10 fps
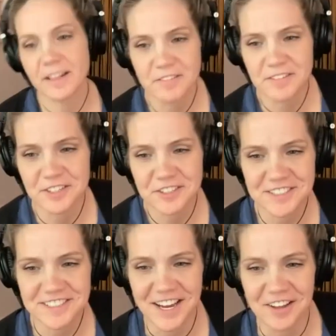I love that you're
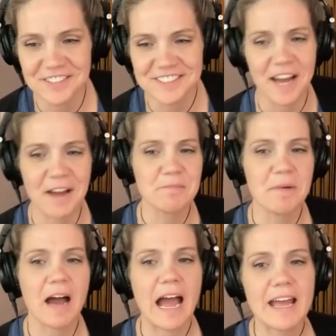just saying all this. I
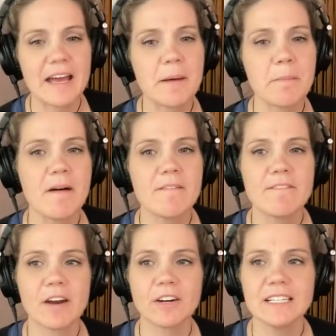I am
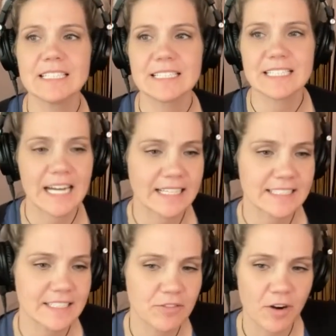very
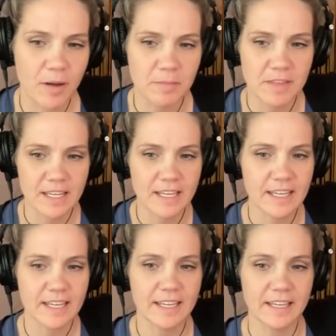disconnected from
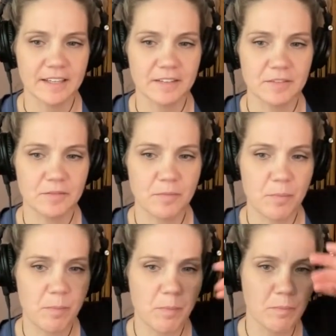the
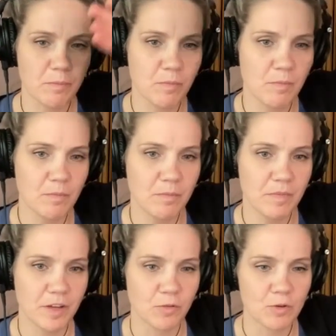
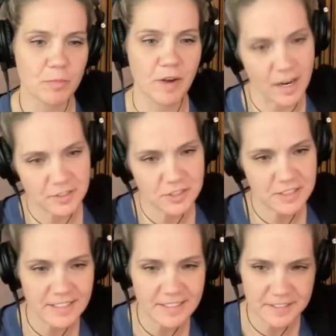the group
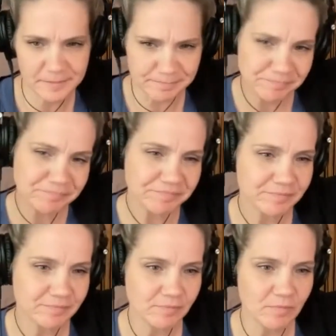consciousness
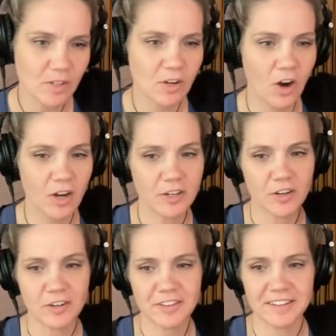on
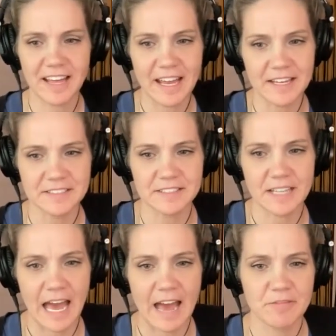Earth and
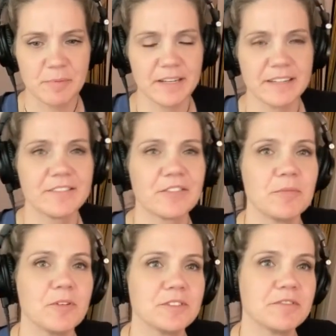have been for
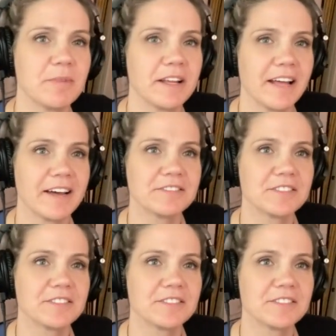most of my life.